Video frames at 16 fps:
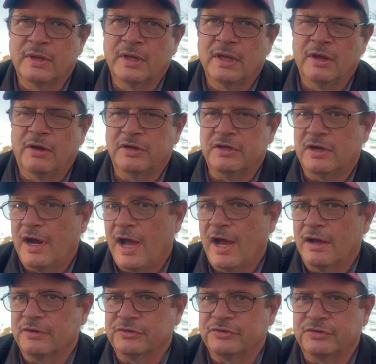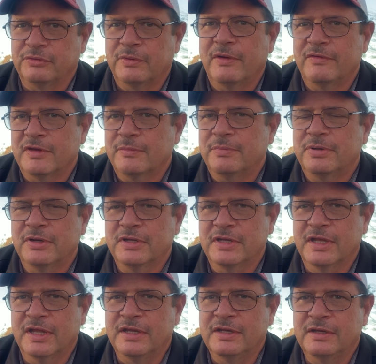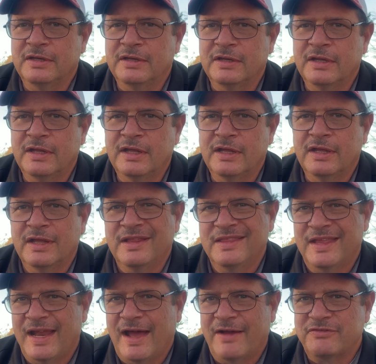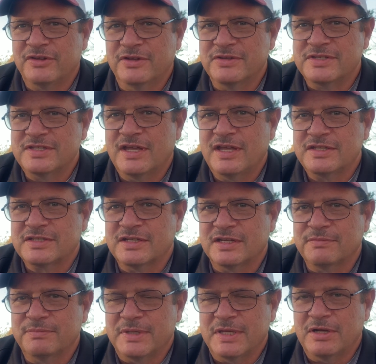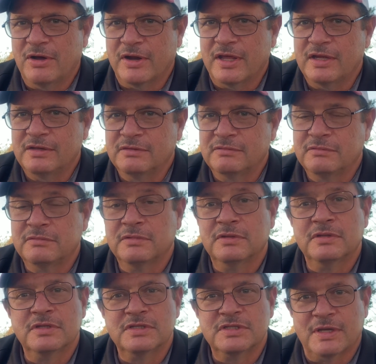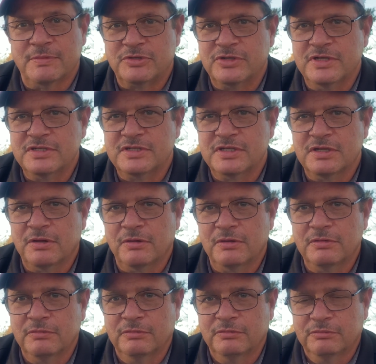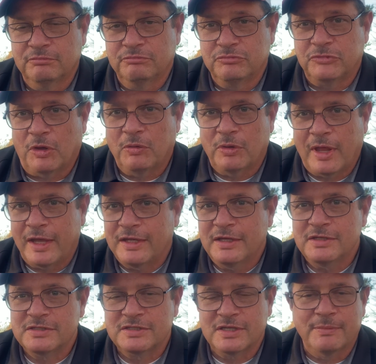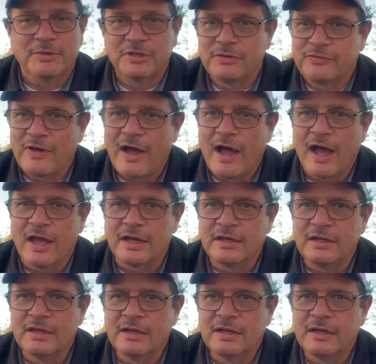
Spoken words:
or your house or wherever you're putting it, that afternoon sun's gonna beat on it. Some trees don't like it, some will do fine.